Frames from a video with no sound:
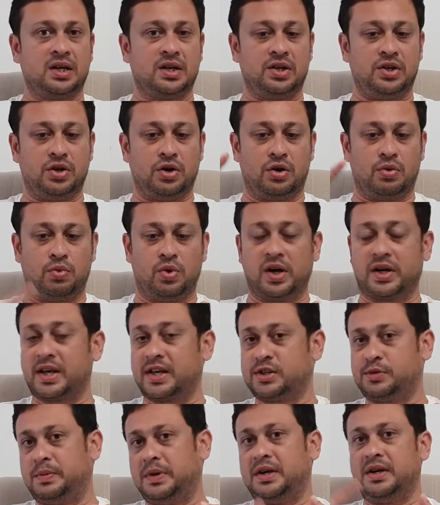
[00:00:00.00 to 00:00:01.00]
your work
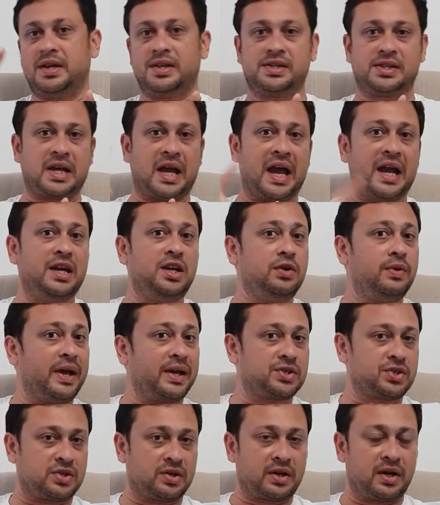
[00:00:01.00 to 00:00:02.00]
experience, and your
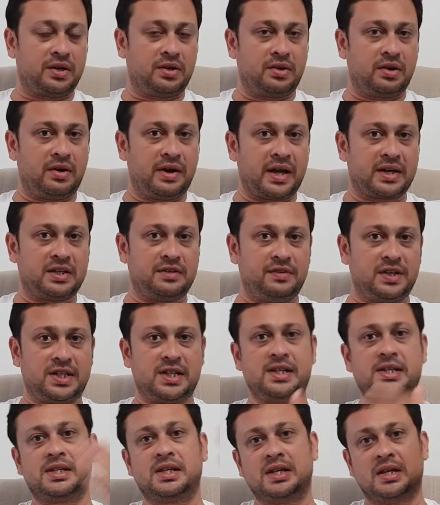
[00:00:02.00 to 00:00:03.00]
extracurricular
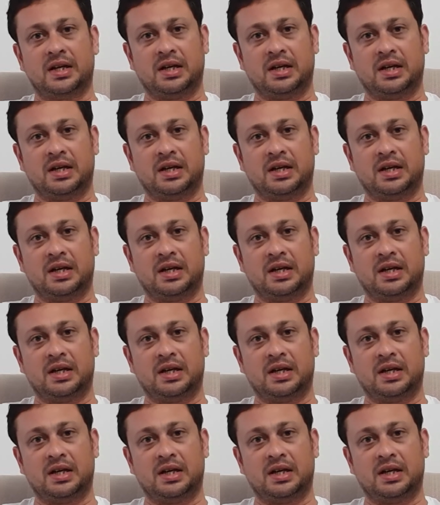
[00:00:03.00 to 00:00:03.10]
activities,